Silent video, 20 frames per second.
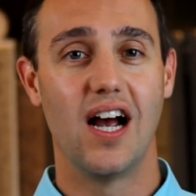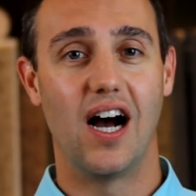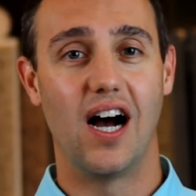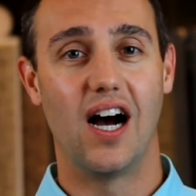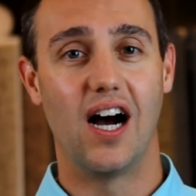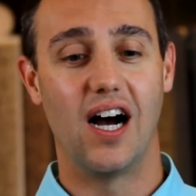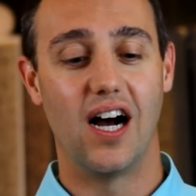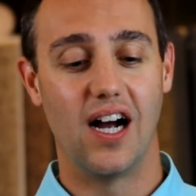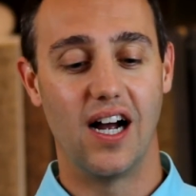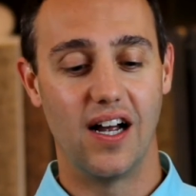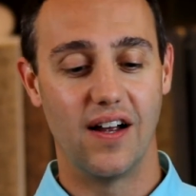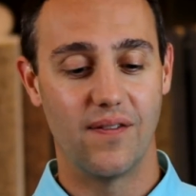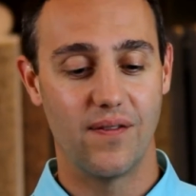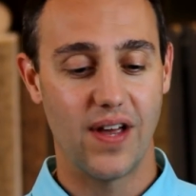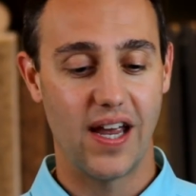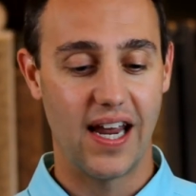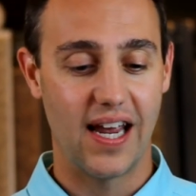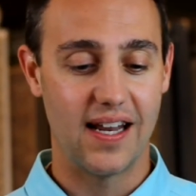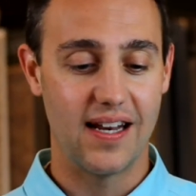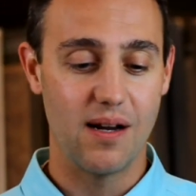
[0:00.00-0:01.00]

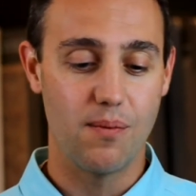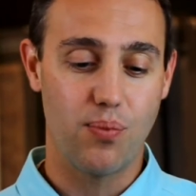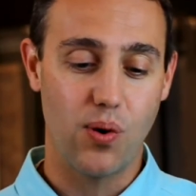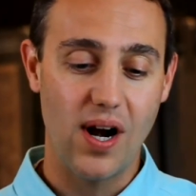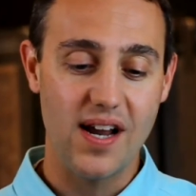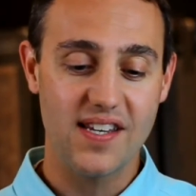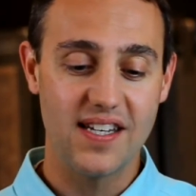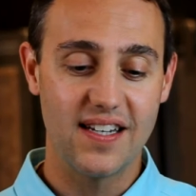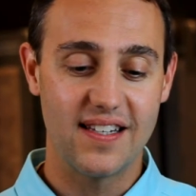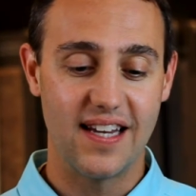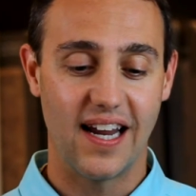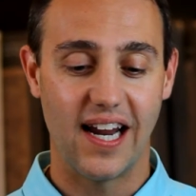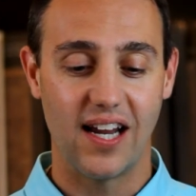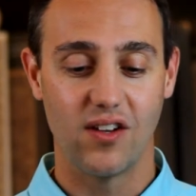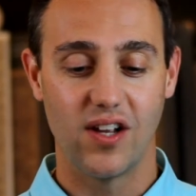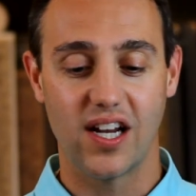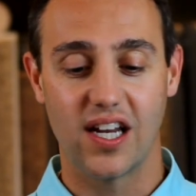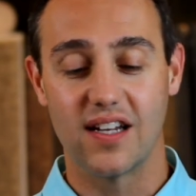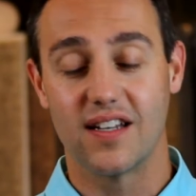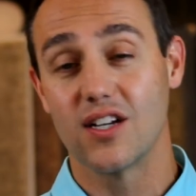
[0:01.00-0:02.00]
And in present
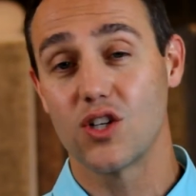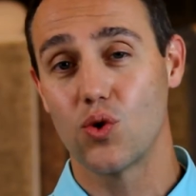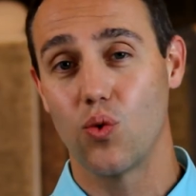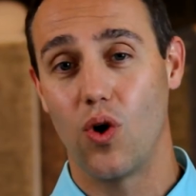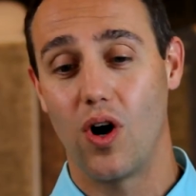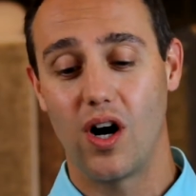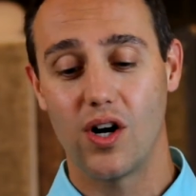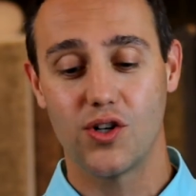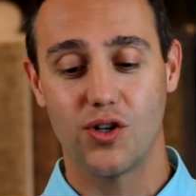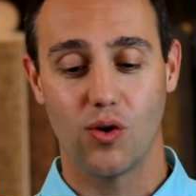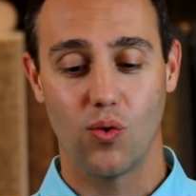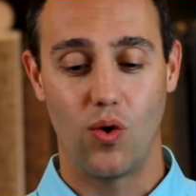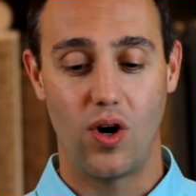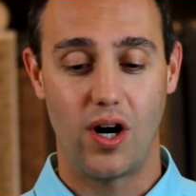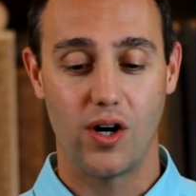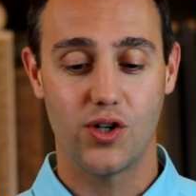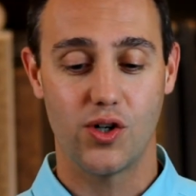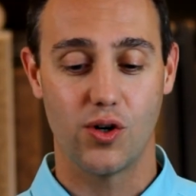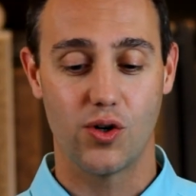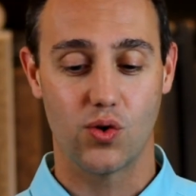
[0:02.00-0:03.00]
day, like a dishwasher,
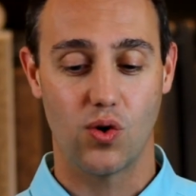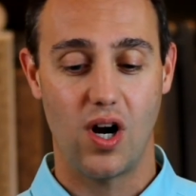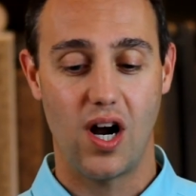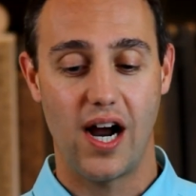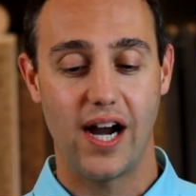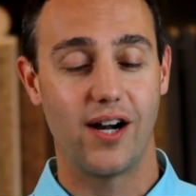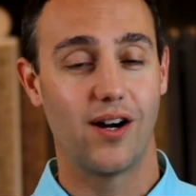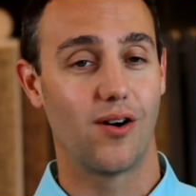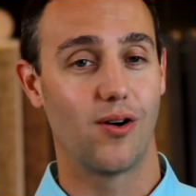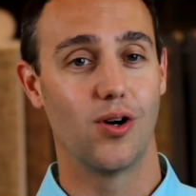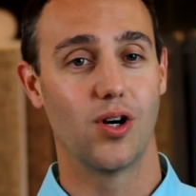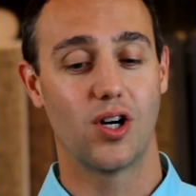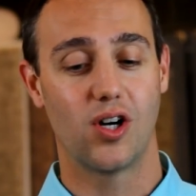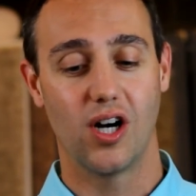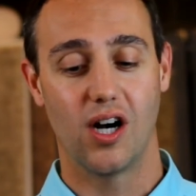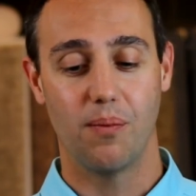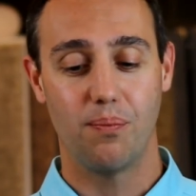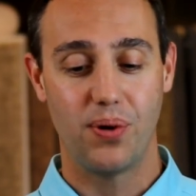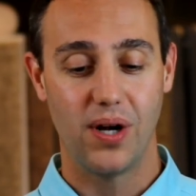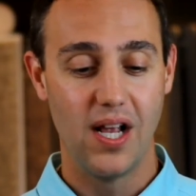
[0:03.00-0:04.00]
washer, dryer
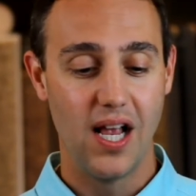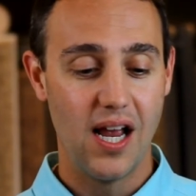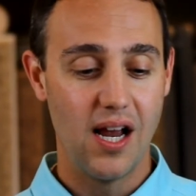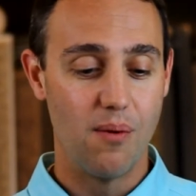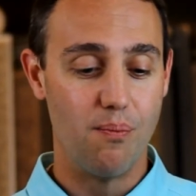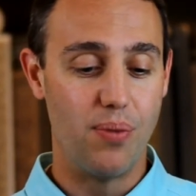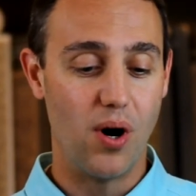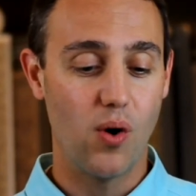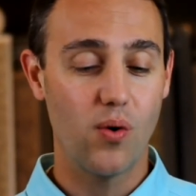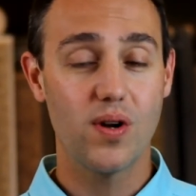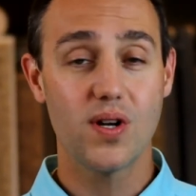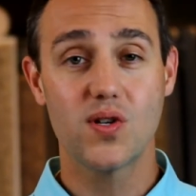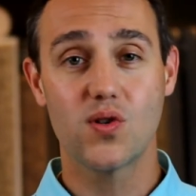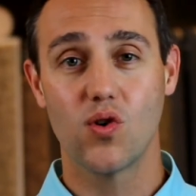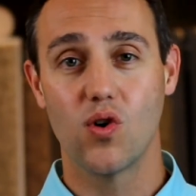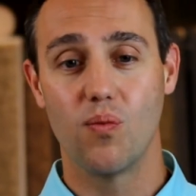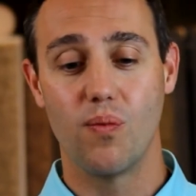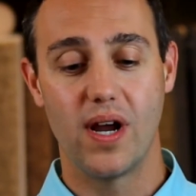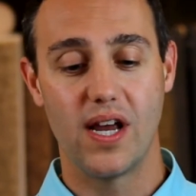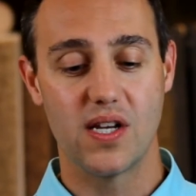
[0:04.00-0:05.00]
hookup,
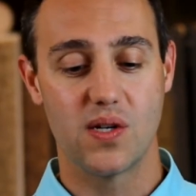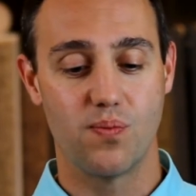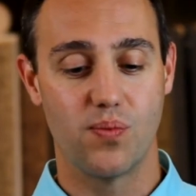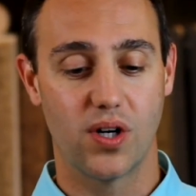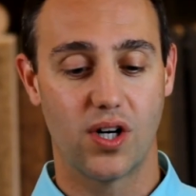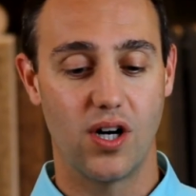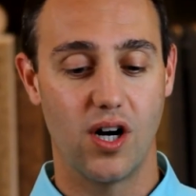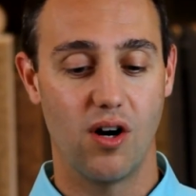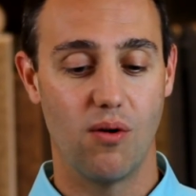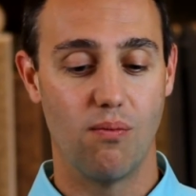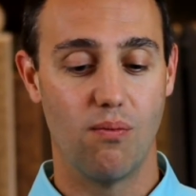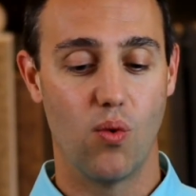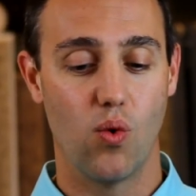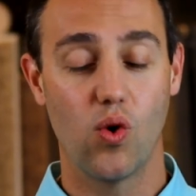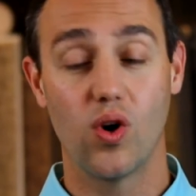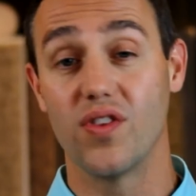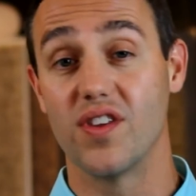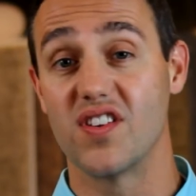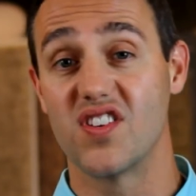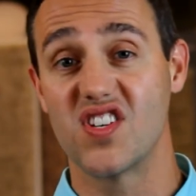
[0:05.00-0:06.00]
bonus room has become
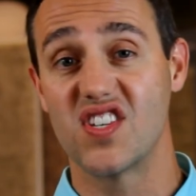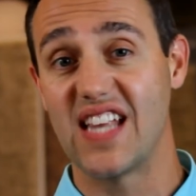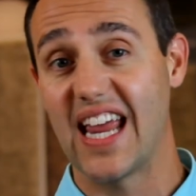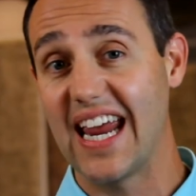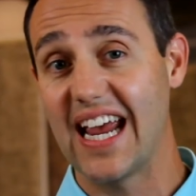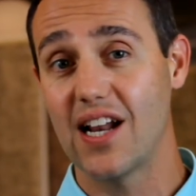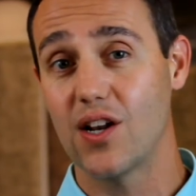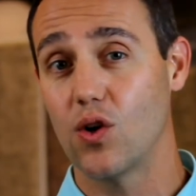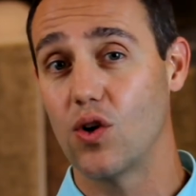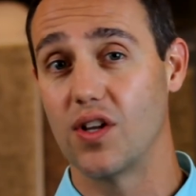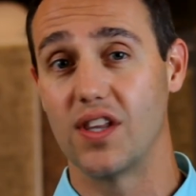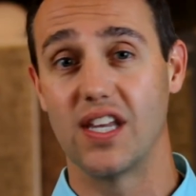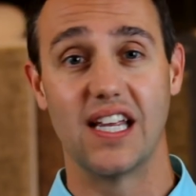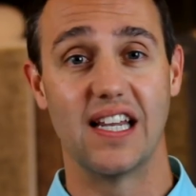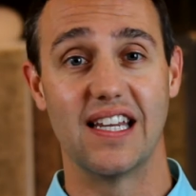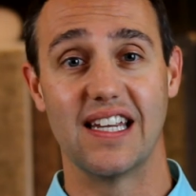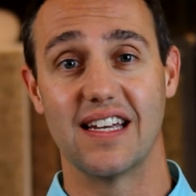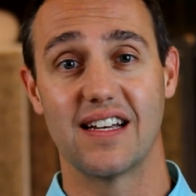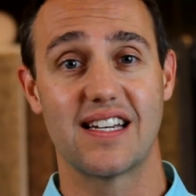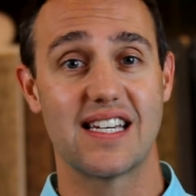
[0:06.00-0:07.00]
more the standard
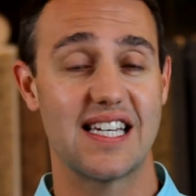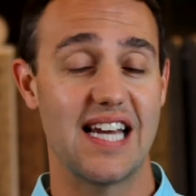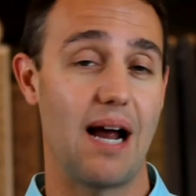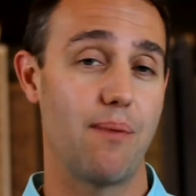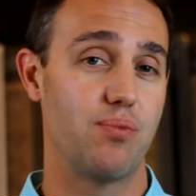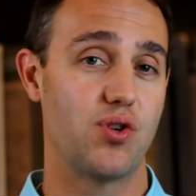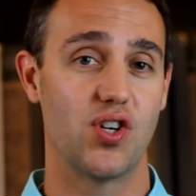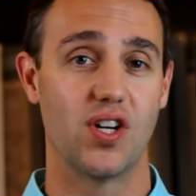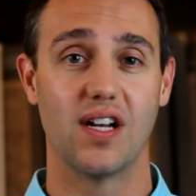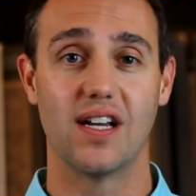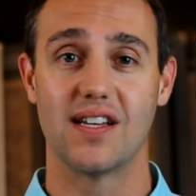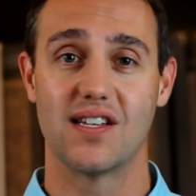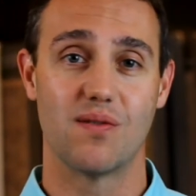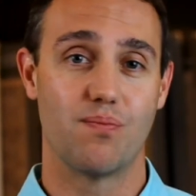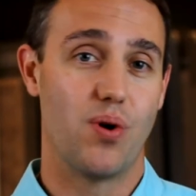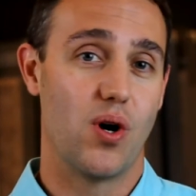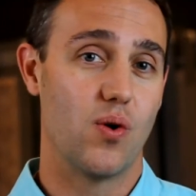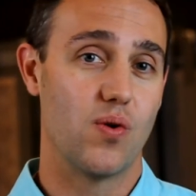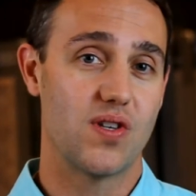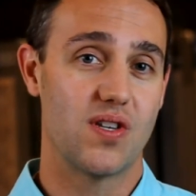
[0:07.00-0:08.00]
than the exception, as
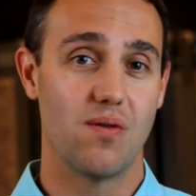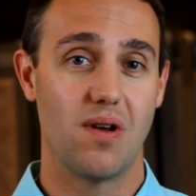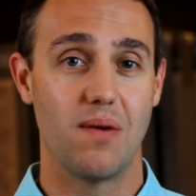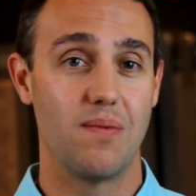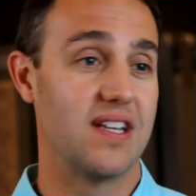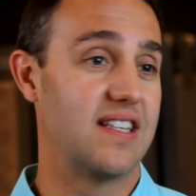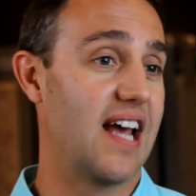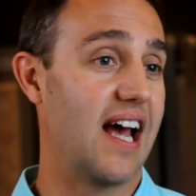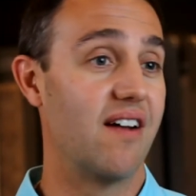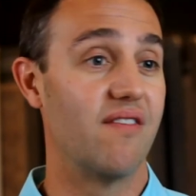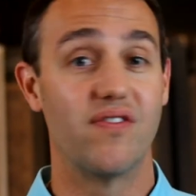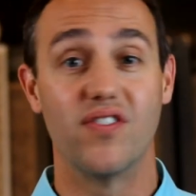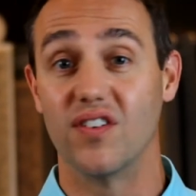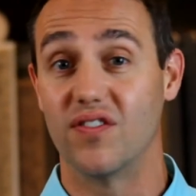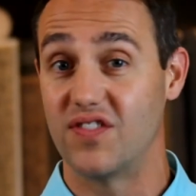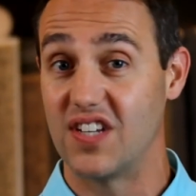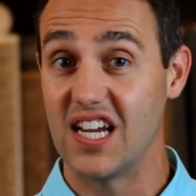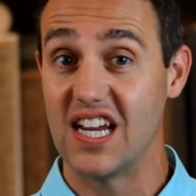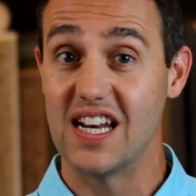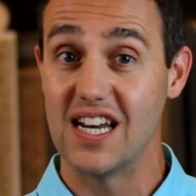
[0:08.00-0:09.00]
opposed to maybe 10,
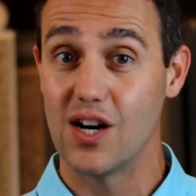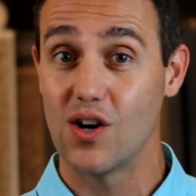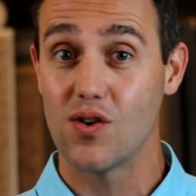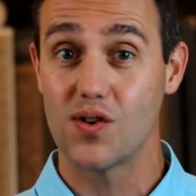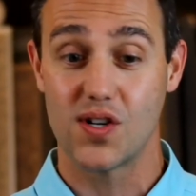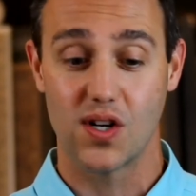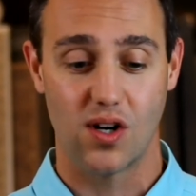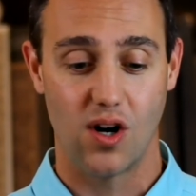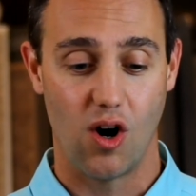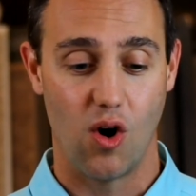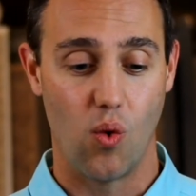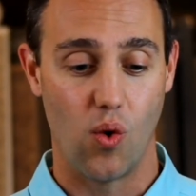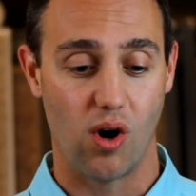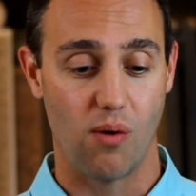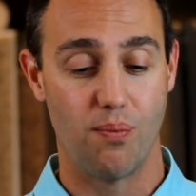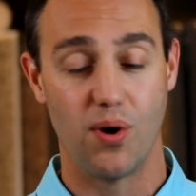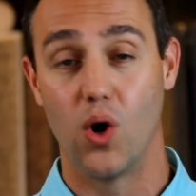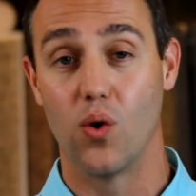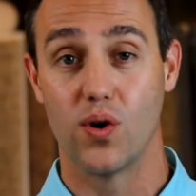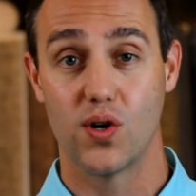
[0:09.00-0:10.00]
15 years ago
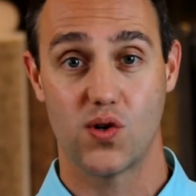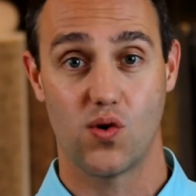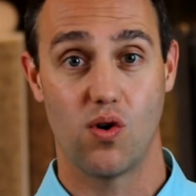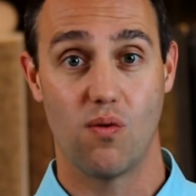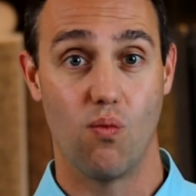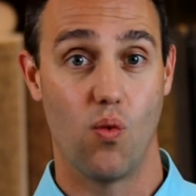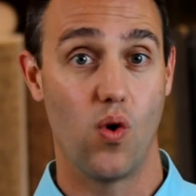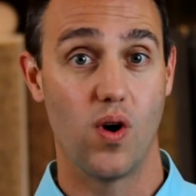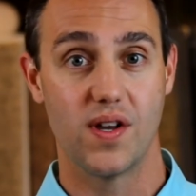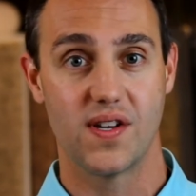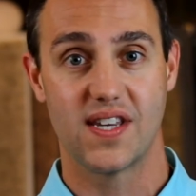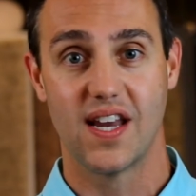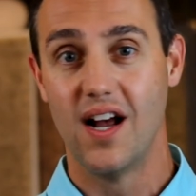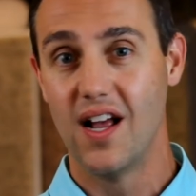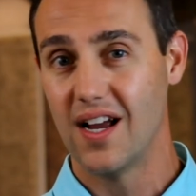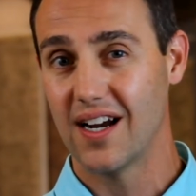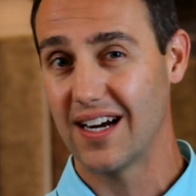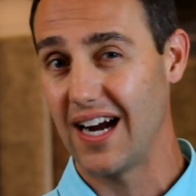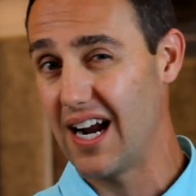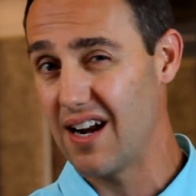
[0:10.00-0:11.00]
where bonus room was
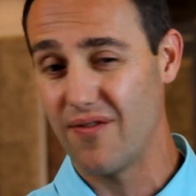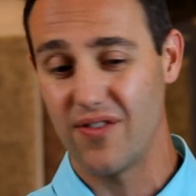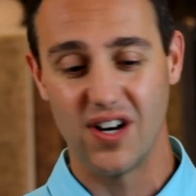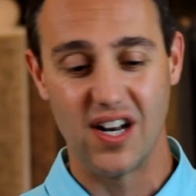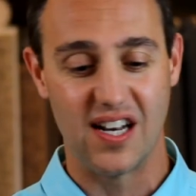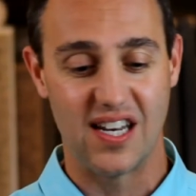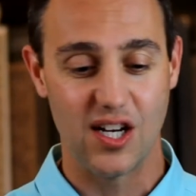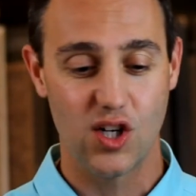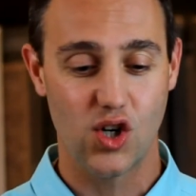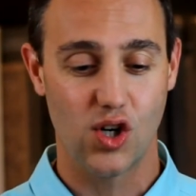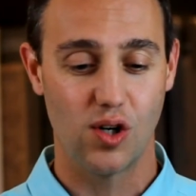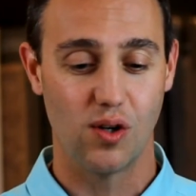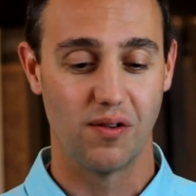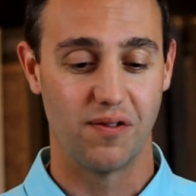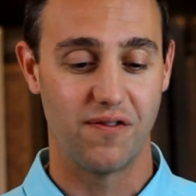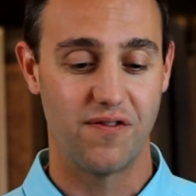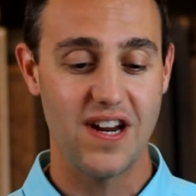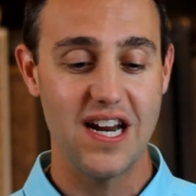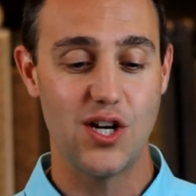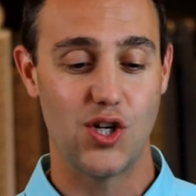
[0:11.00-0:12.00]
kind of an
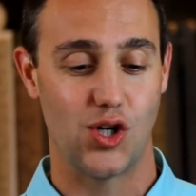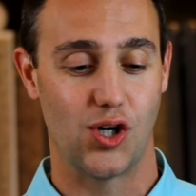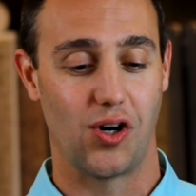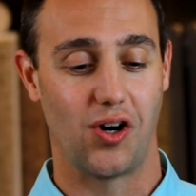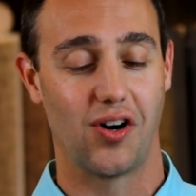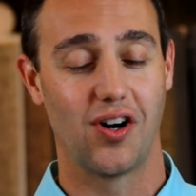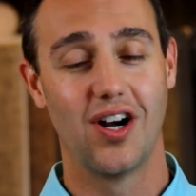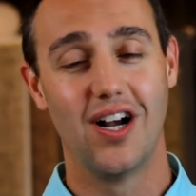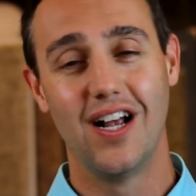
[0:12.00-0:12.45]
additional feature.